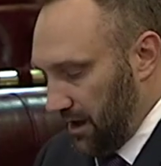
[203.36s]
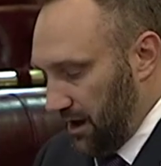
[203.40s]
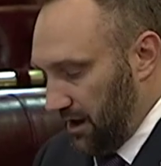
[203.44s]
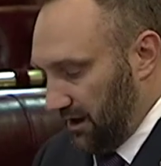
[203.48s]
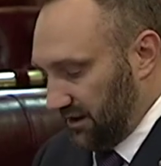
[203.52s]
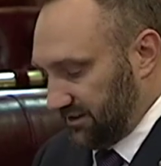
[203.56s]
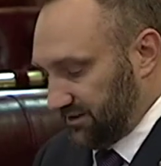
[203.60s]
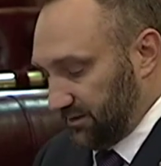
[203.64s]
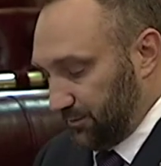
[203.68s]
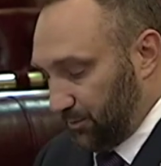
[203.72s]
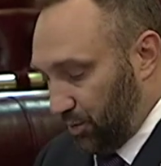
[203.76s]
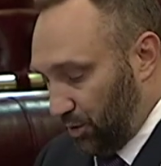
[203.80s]
I
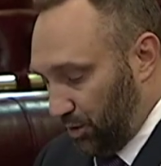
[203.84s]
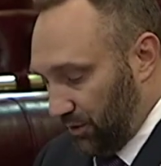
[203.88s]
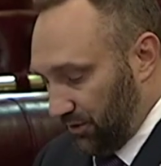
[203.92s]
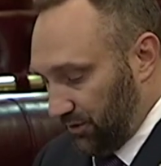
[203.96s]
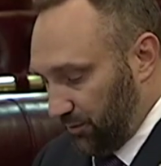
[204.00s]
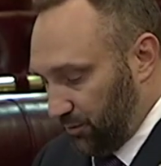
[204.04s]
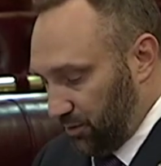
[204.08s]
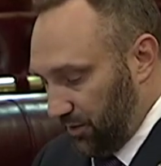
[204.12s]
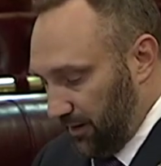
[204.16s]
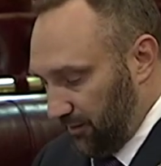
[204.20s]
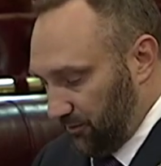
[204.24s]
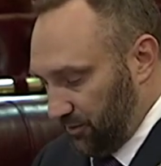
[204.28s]
support the
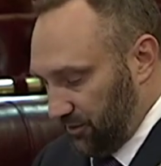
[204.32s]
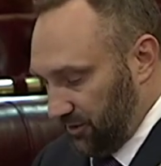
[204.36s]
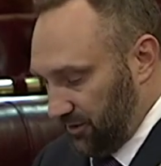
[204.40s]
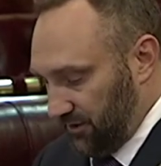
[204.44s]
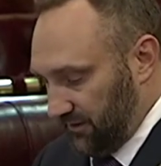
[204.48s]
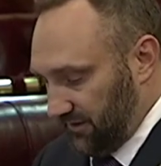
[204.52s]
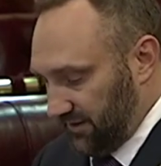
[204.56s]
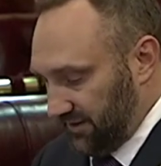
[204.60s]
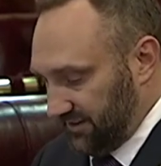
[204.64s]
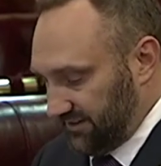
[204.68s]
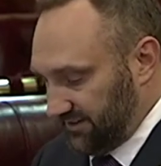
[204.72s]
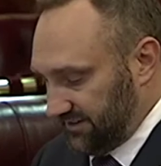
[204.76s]
Premier
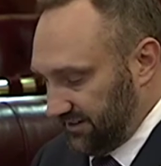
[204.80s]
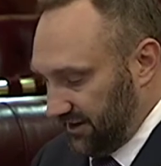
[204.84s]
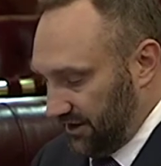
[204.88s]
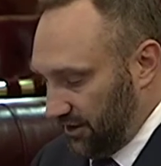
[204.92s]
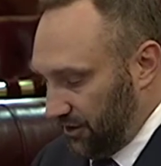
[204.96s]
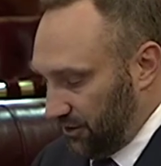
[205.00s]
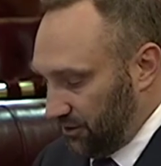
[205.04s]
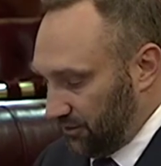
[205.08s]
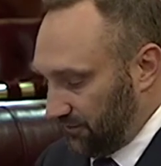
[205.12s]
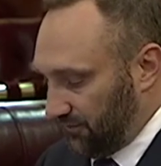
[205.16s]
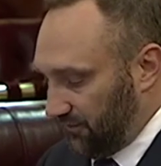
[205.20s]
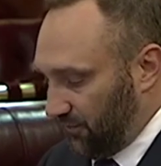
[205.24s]
on this, and I
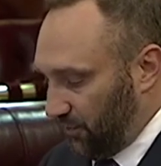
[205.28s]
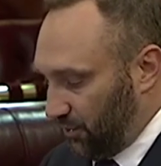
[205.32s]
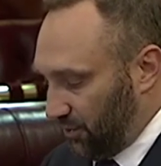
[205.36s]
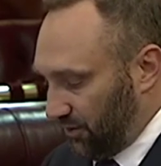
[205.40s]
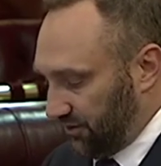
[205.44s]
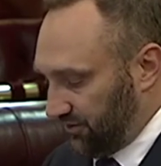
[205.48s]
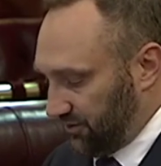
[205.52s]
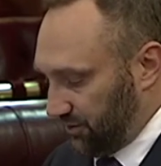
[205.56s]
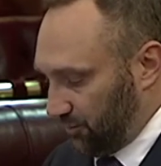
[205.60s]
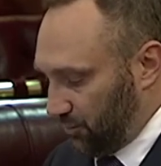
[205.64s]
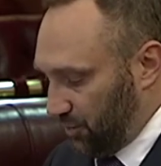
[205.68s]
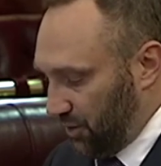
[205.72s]
look
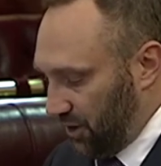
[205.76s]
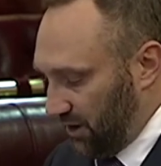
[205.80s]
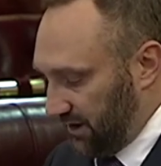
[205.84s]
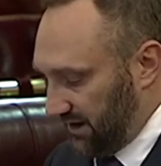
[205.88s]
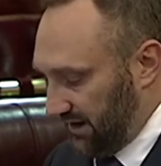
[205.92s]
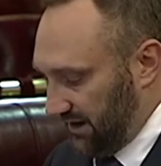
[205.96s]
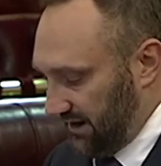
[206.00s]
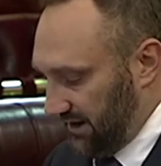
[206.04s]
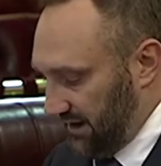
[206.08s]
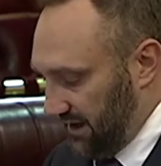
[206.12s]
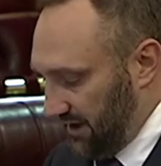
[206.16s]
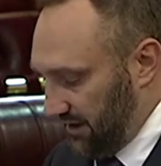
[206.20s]
forward to
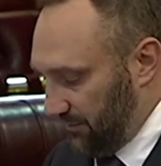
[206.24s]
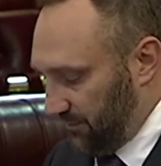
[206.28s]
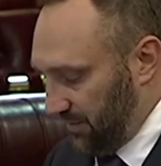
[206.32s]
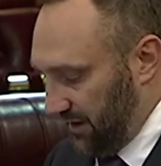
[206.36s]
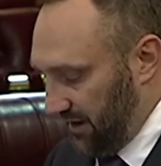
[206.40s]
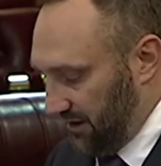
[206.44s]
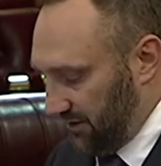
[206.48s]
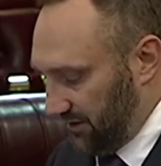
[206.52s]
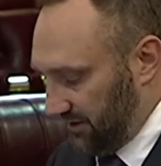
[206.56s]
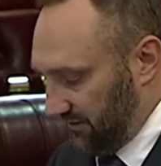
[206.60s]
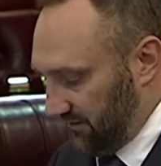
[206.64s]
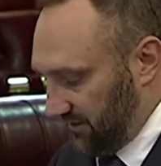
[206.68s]
working our
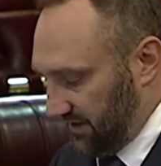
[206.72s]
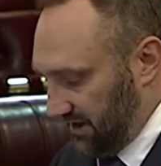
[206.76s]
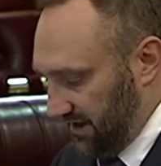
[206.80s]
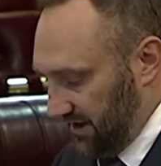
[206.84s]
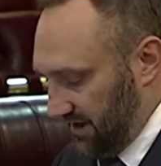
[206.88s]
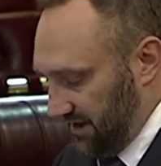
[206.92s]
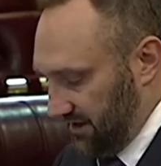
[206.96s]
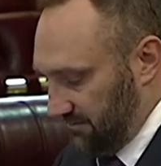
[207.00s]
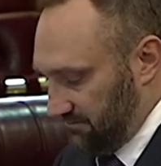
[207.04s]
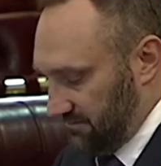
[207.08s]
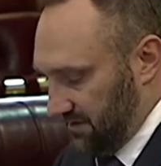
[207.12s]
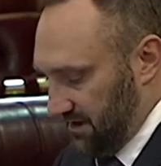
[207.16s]
palliative
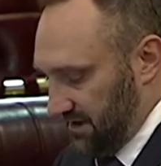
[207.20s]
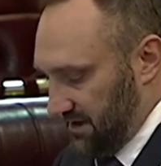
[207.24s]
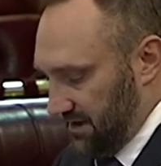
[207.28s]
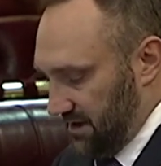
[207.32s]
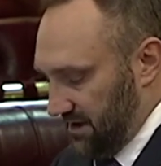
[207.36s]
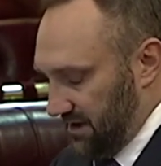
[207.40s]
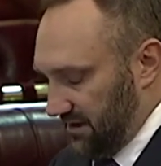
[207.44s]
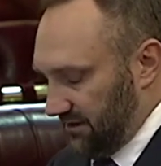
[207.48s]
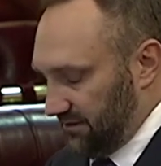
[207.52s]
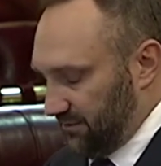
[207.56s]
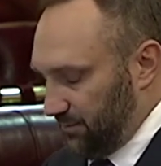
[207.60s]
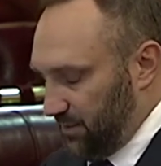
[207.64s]
care,
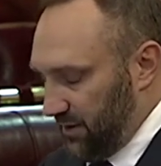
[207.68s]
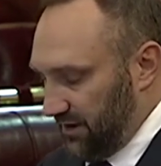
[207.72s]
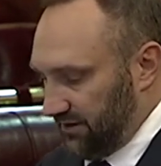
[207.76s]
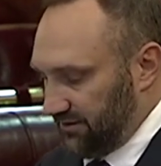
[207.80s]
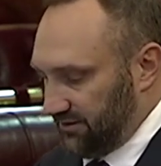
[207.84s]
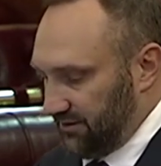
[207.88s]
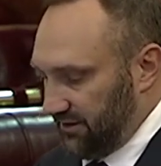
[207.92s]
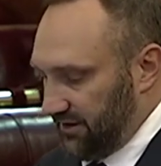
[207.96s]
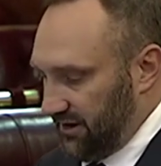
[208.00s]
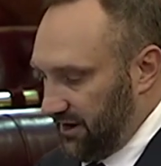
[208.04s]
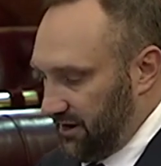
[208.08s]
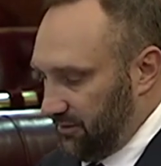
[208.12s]

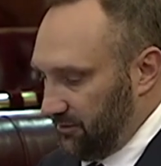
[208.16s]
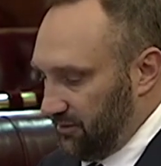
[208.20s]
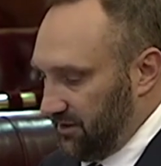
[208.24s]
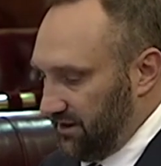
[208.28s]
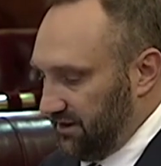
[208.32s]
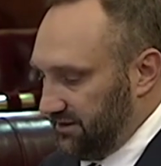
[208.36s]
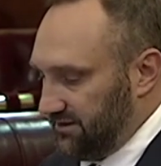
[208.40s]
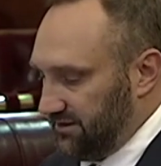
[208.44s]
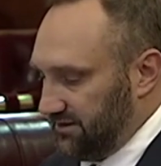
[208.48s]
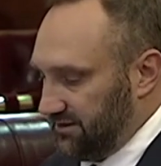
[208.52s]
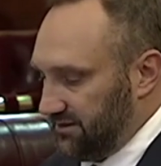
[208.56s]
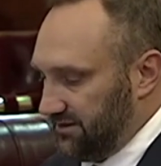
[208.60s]
especially in our
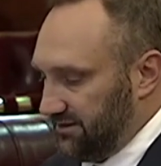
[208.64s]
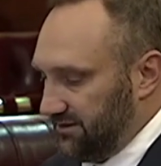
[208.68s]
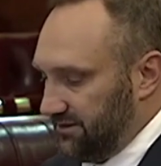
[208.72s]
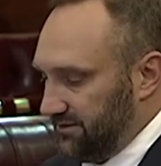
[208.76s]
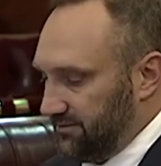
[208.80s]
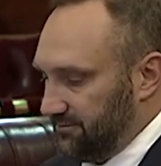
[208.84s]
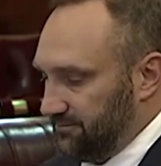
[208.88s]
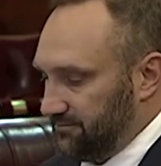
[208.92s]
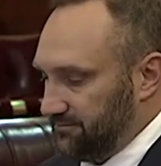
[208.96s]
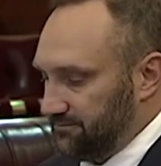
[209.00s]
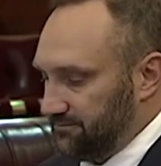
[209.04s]
regions.